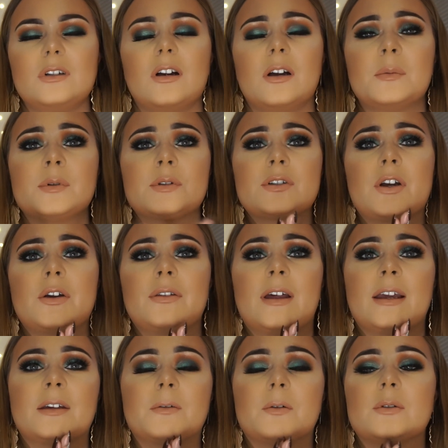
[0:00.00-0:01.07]
I'm just so
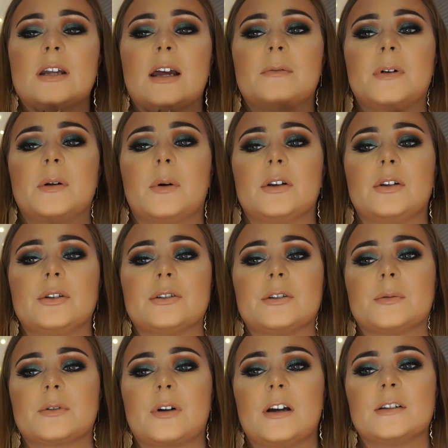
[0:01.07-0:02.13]
thankful to everyone who
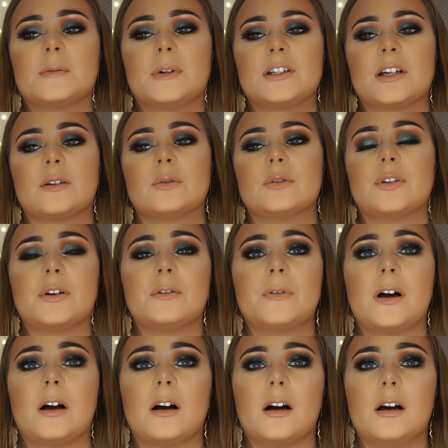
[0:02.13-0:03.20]
subscribed to my channel so
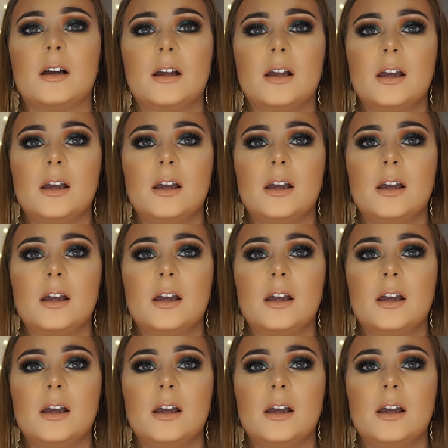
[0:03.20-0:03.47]
far.